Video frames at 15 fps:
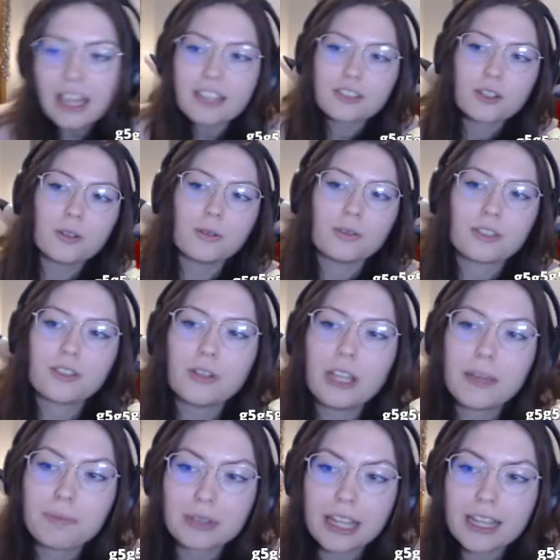so
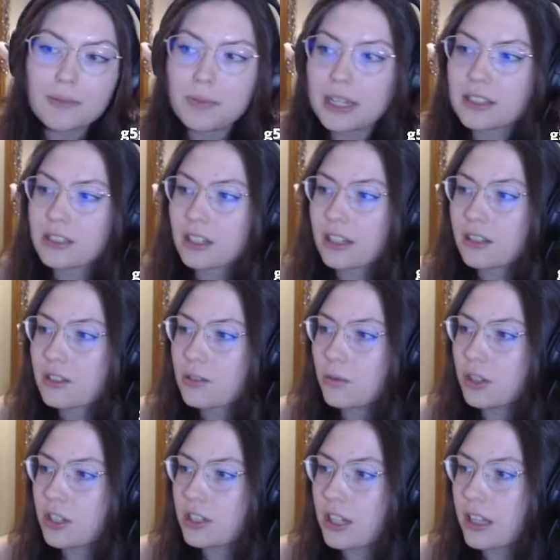he played b6,
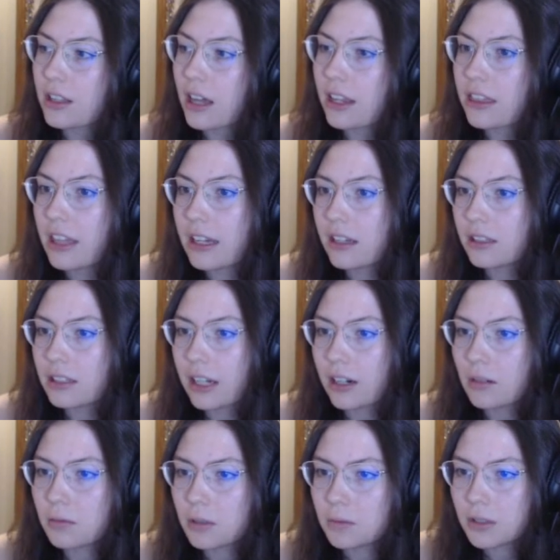which is, I think, a
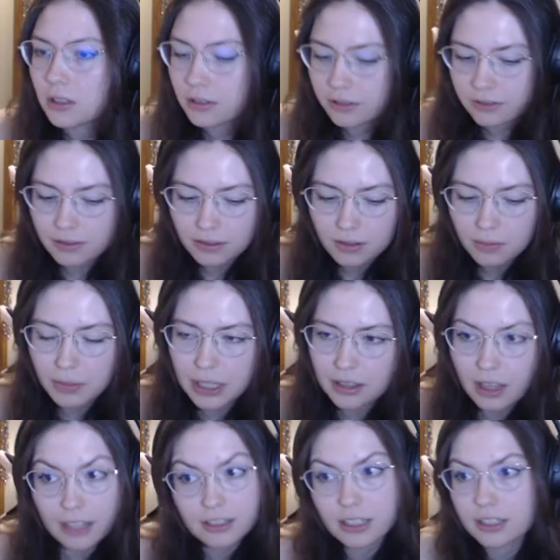terrible move.
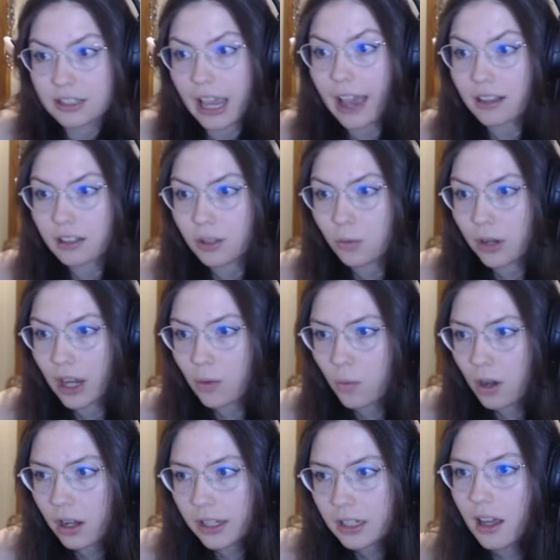That's exactly what I
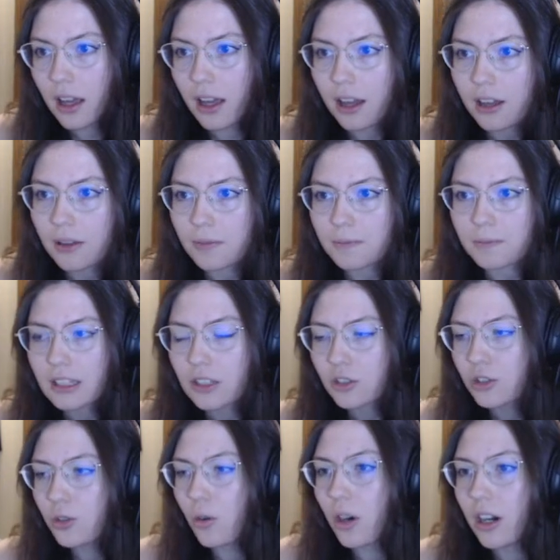want.
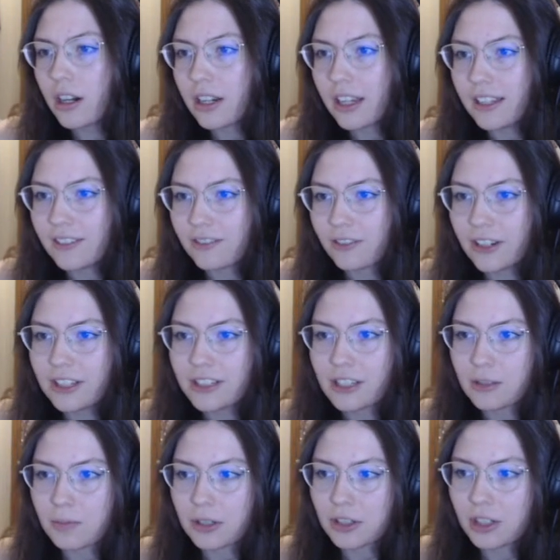Sure, it frees
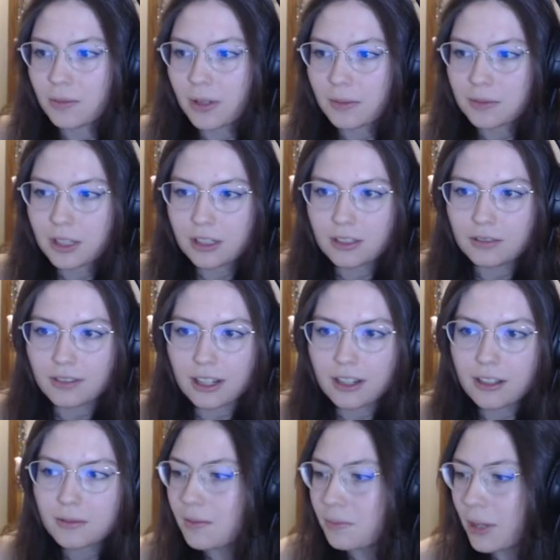his bishop up to
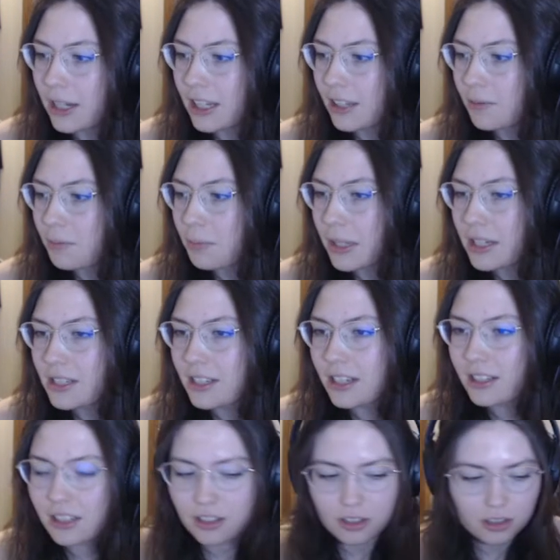develop, but
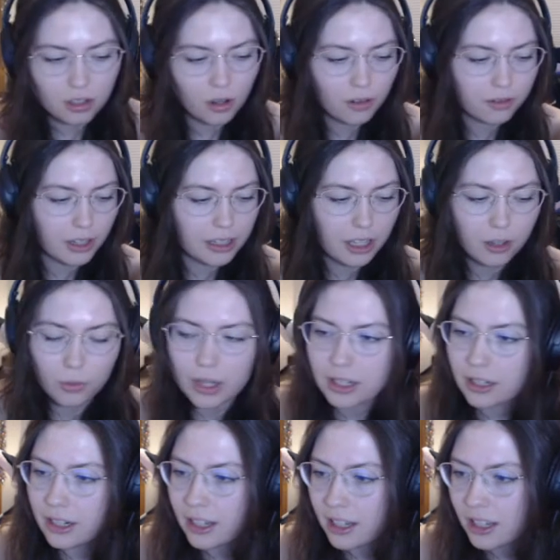b6 is so fucking
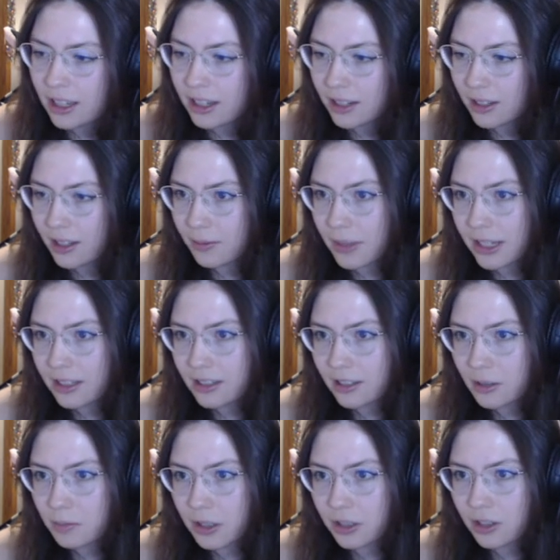weakening, and it makes this
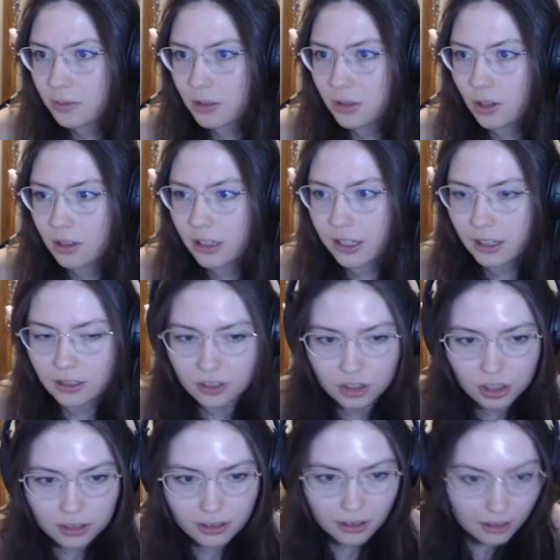bishop so, like,
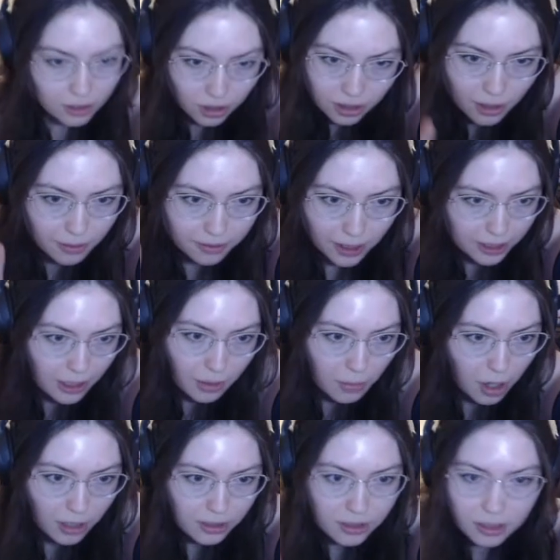just a fucking
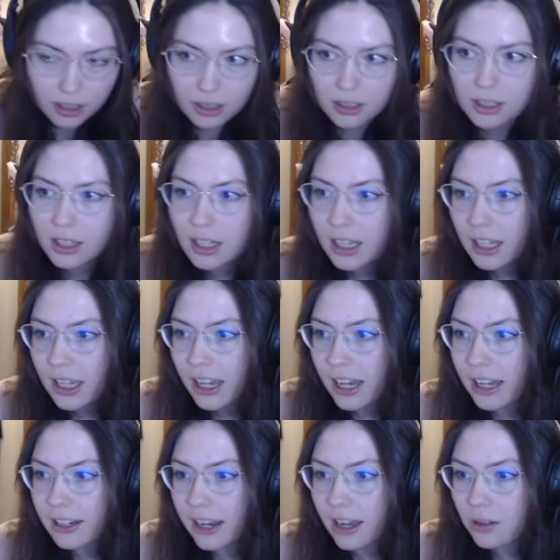monster.
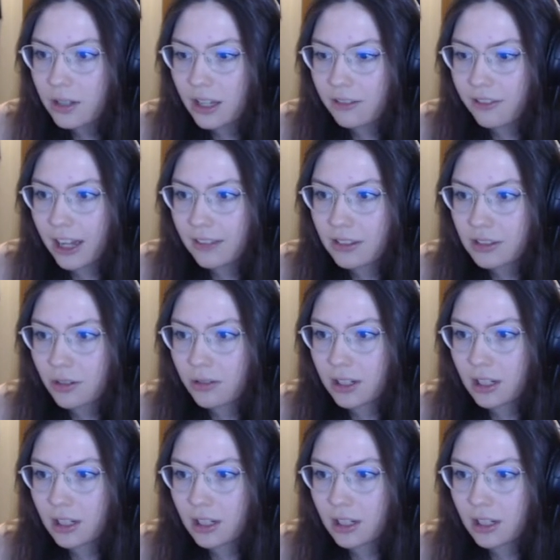And now e5 is going